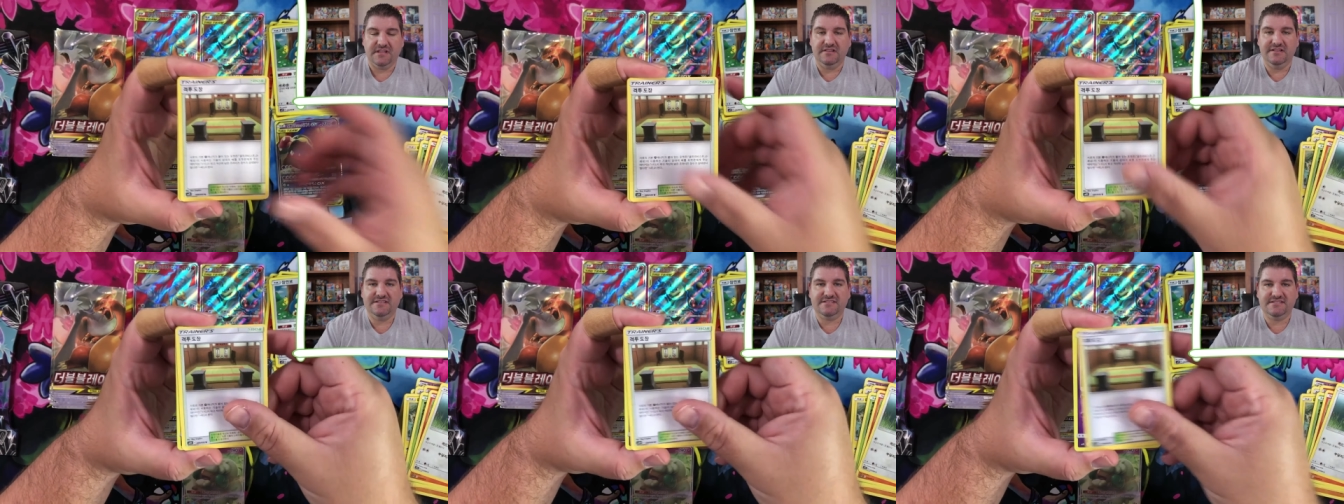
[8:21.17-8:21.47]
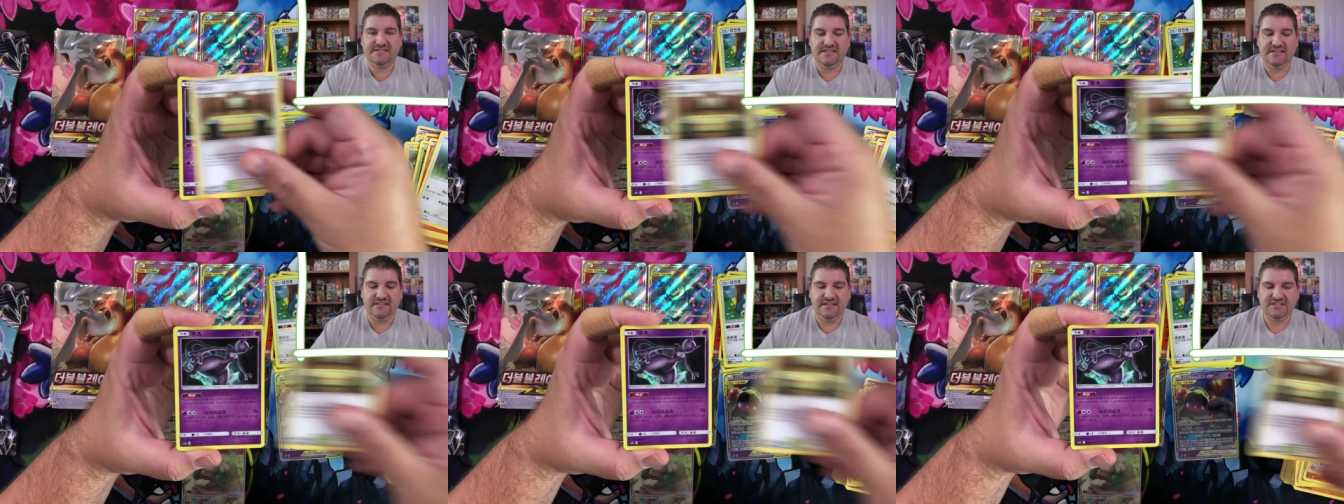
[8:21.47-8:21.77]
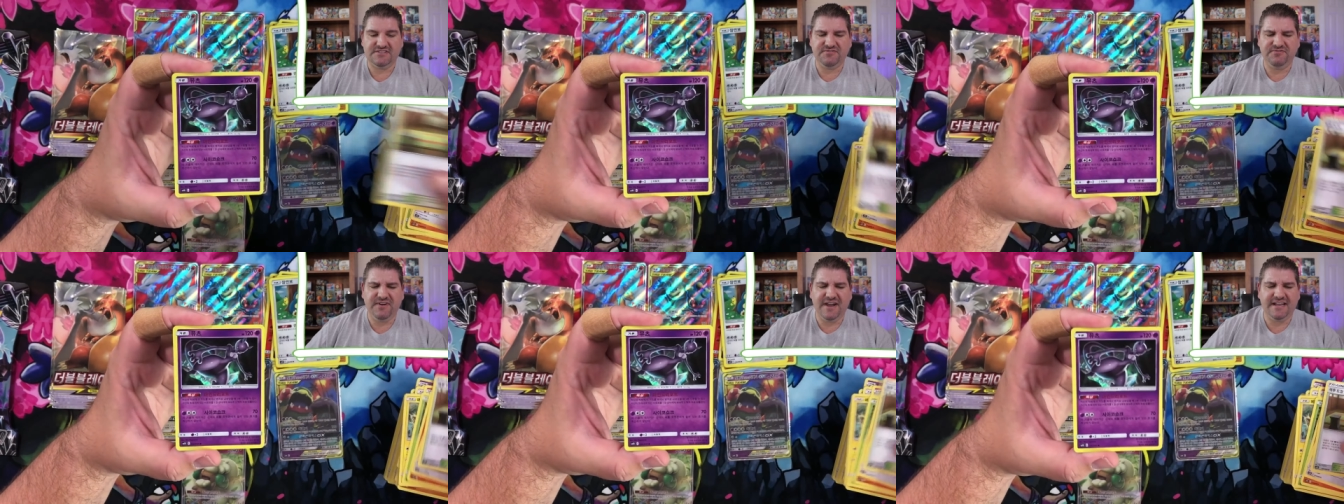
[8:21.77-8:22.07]
Let's see.
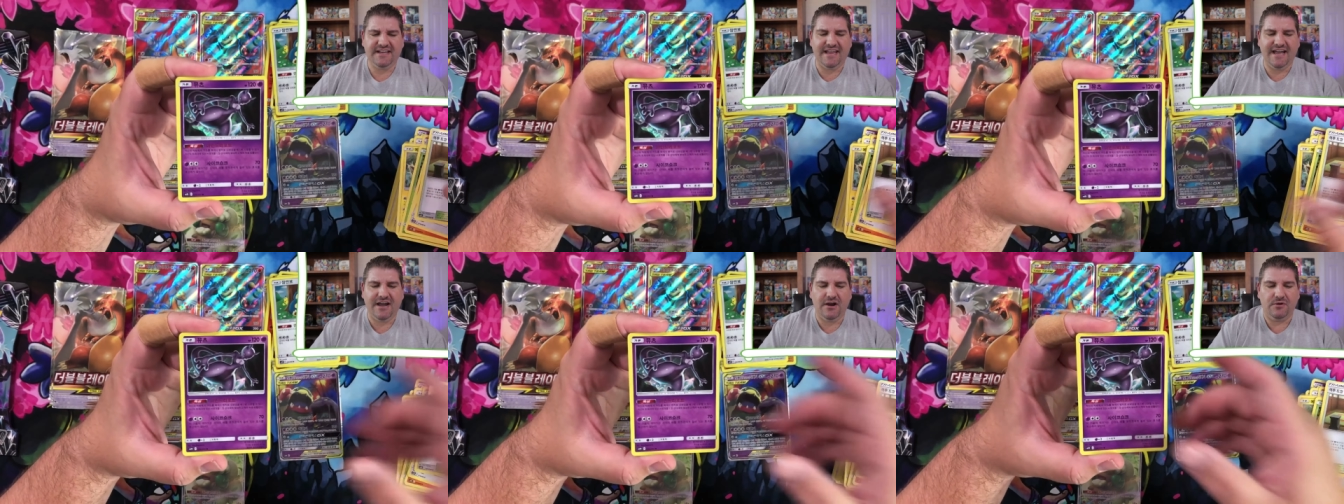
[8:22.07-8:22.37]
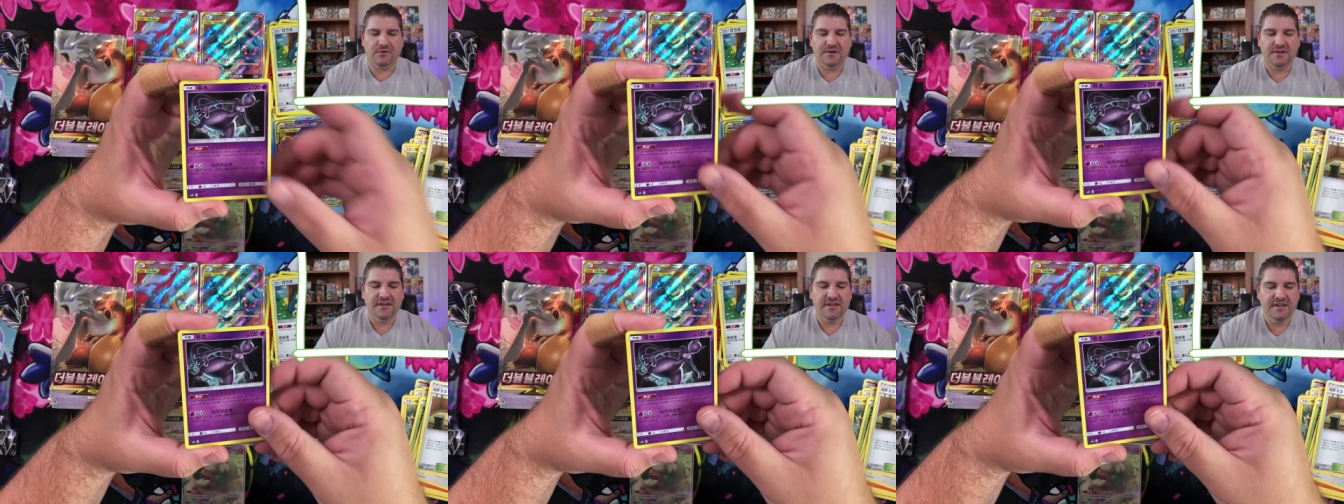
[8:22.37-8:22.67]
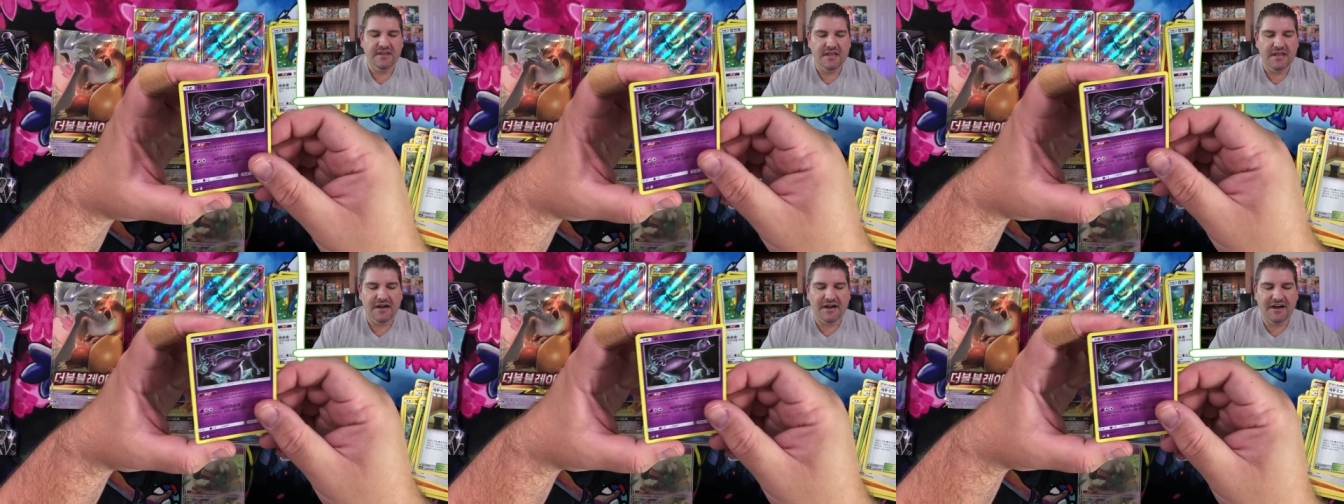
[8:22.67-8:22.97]
Let's find out.
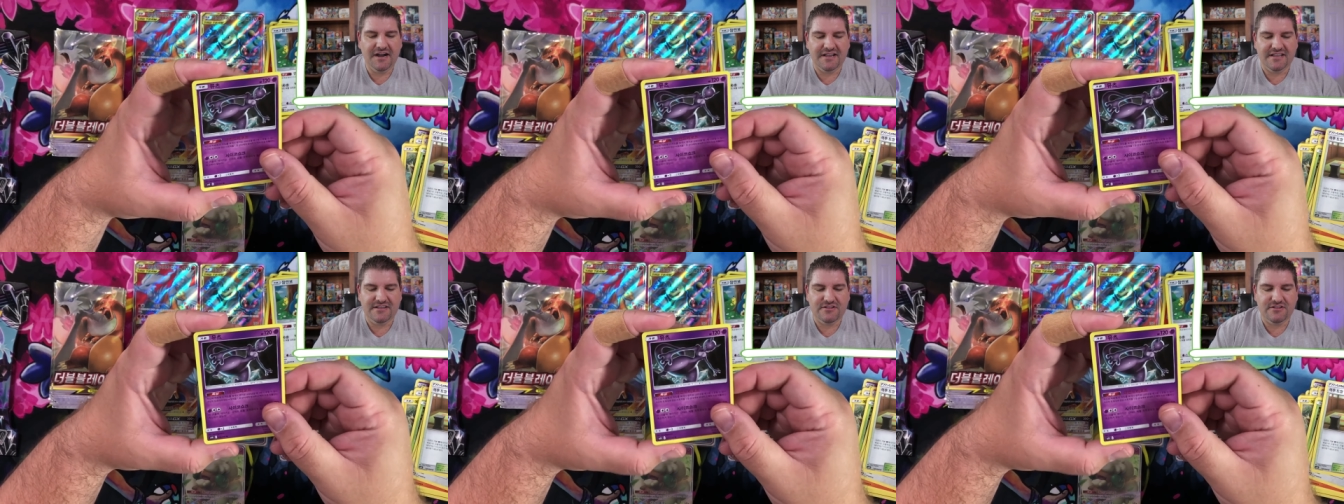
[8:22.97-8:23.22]
Uh,